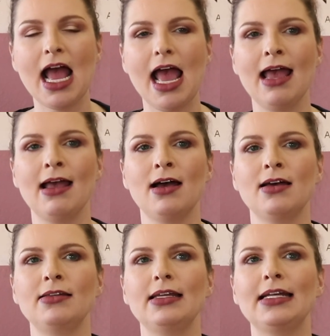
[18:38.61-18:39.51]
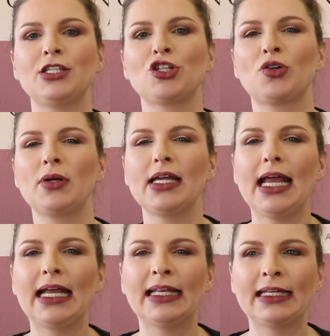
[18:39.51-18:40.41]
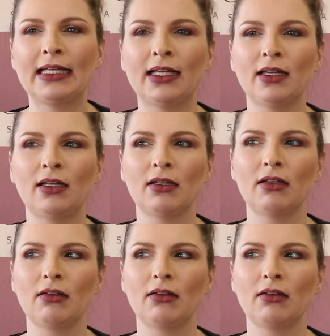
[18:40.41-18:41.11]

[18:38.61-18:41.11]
and it's created